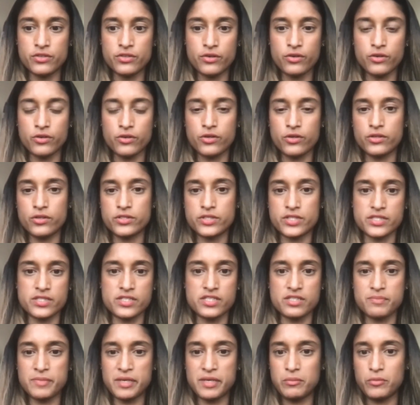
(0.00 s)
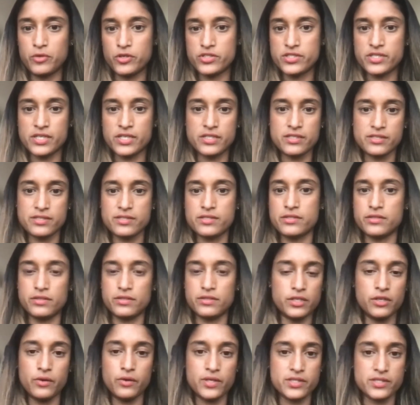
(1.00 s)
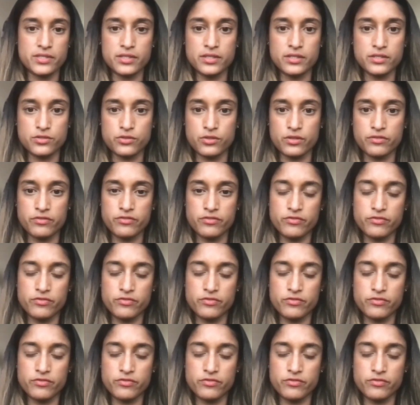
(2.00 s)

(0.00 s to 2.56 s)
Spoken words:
or does this make more sense, as the sort of